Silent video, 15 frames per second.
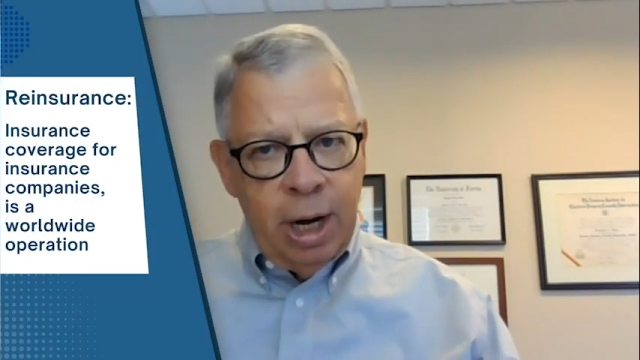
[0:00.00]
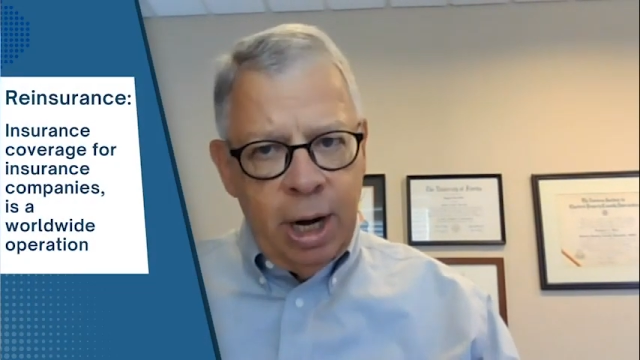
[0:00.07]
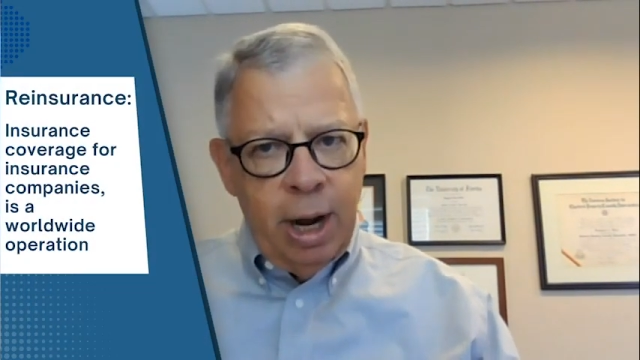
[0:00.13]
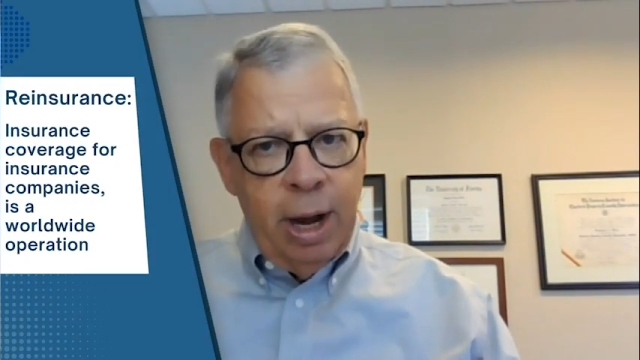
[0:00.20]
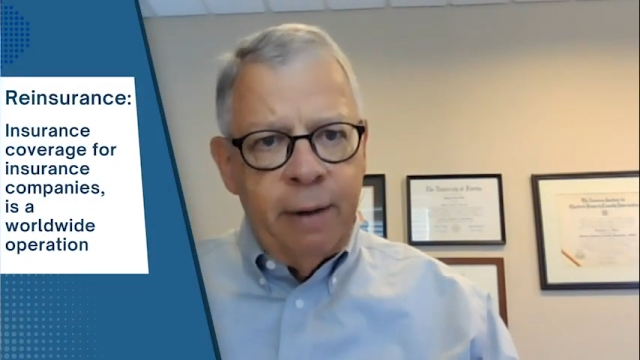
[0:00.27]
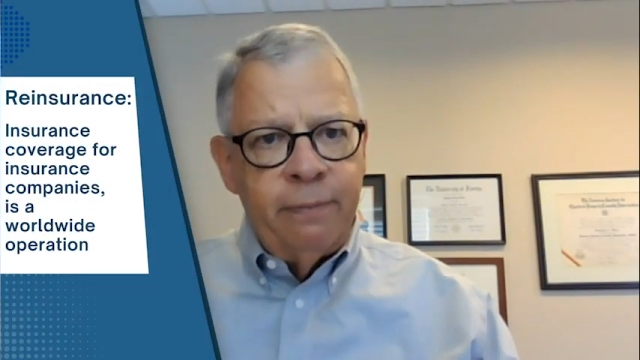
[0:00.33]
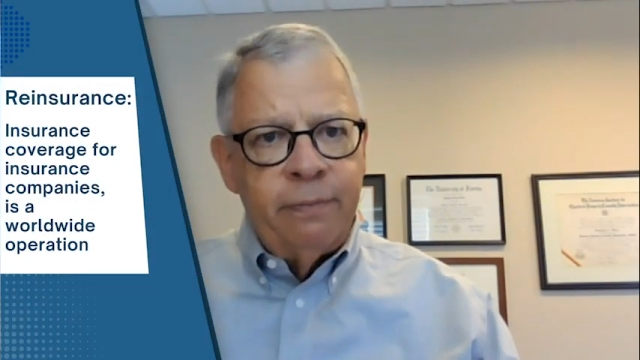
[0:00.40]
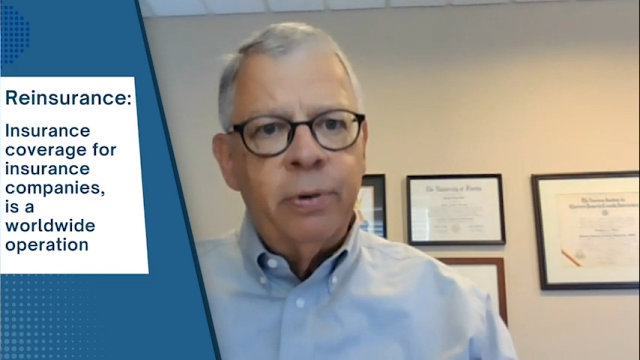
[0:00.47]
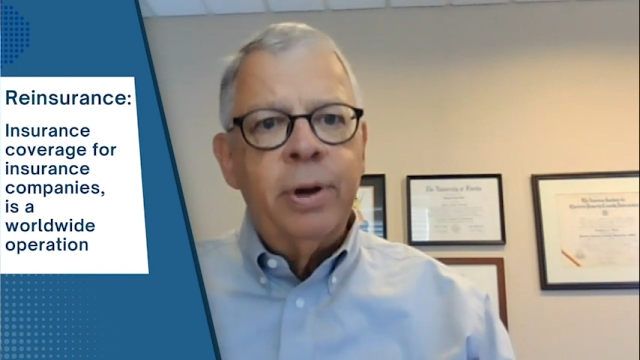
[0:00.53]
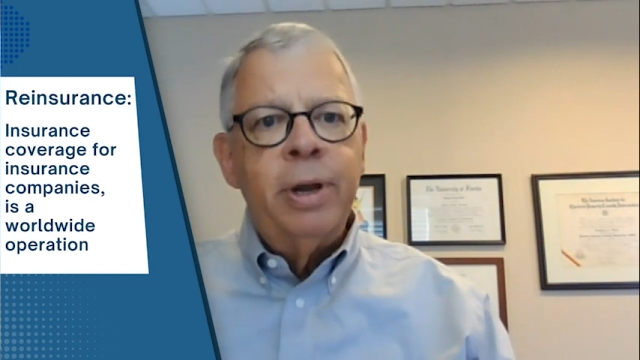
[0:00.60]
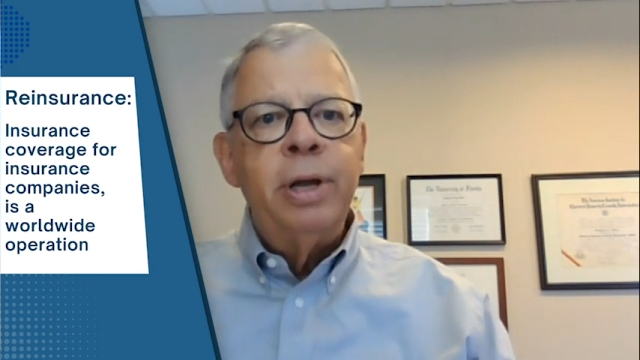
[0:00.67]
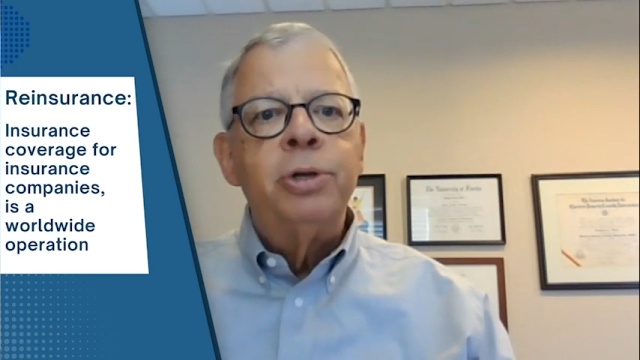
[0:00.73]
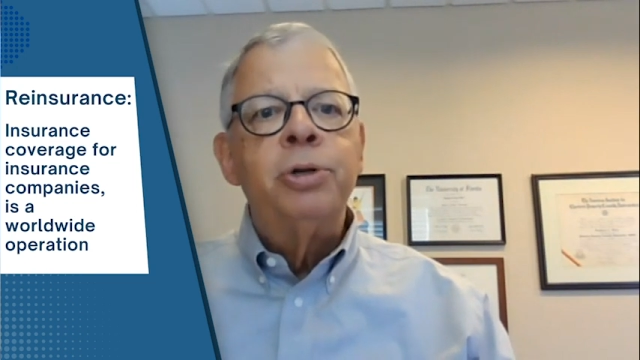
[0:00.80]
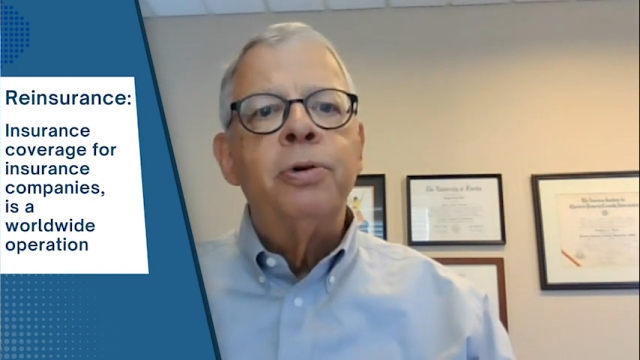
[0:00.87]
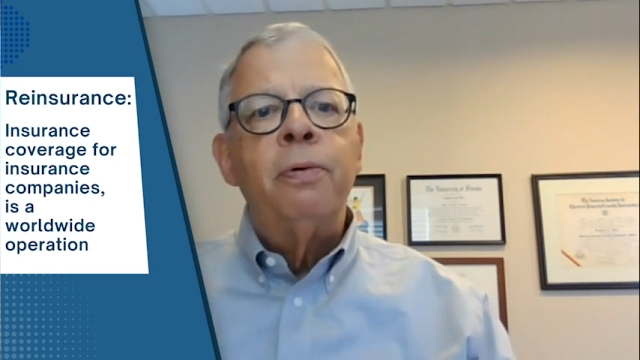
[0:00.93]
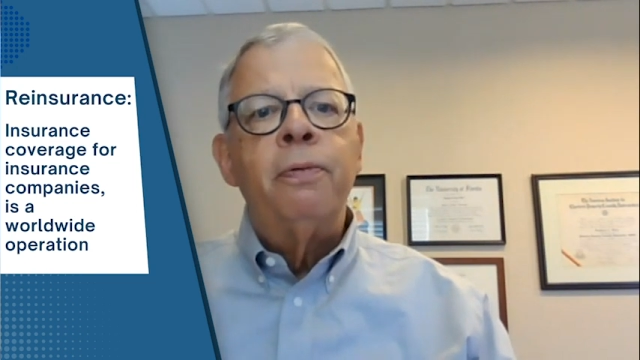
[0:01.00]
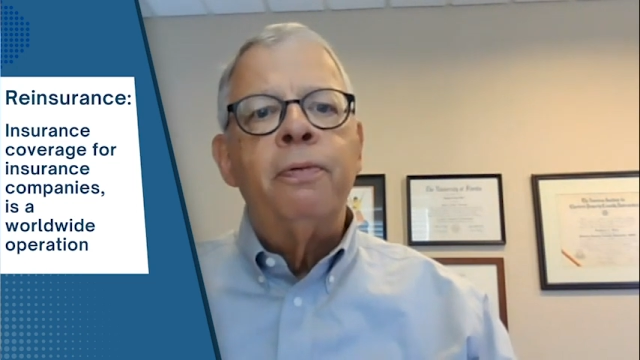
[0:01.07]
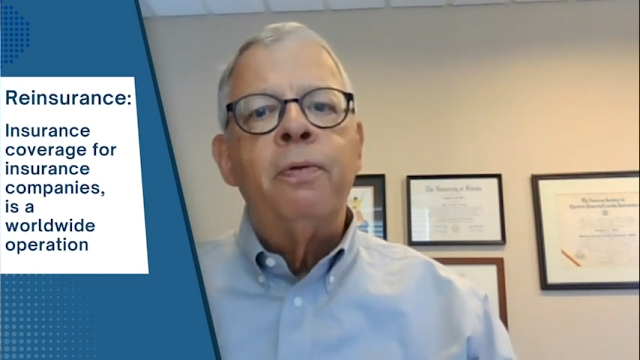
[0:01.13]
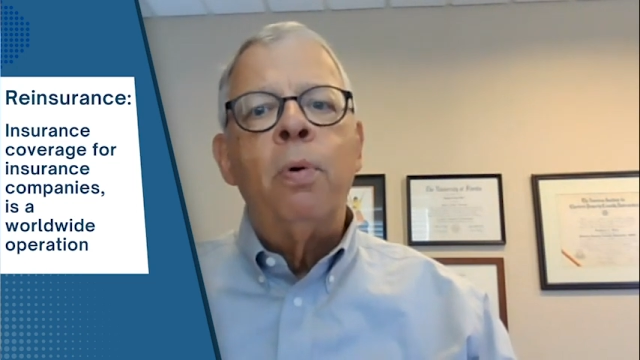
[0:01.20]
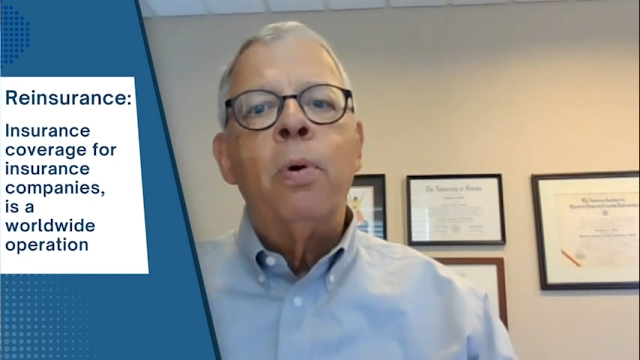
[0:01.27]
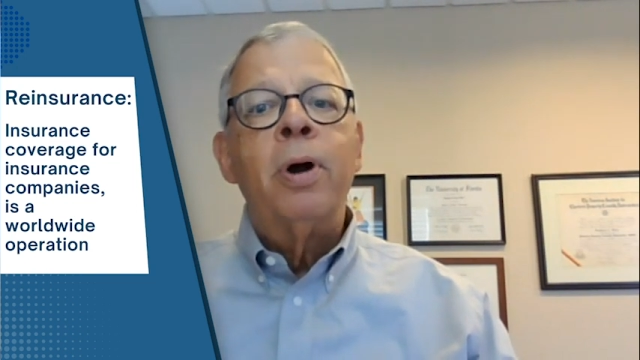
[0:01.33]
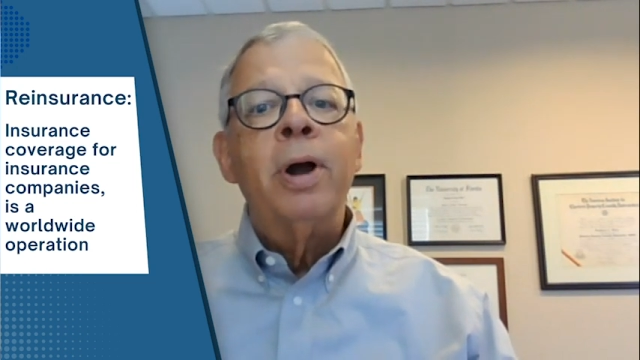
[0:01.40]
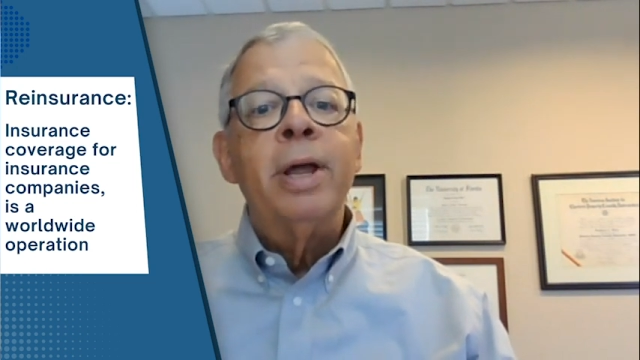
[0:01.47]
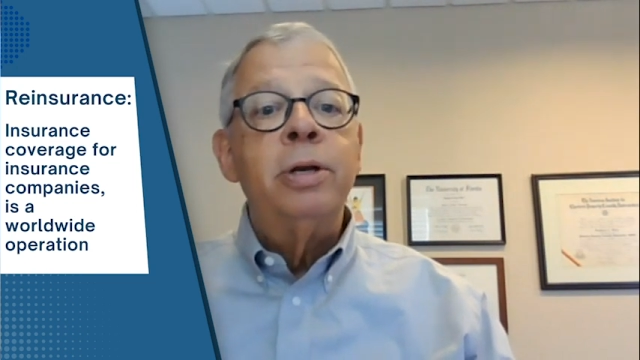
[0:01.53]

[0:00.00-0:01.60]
coverage for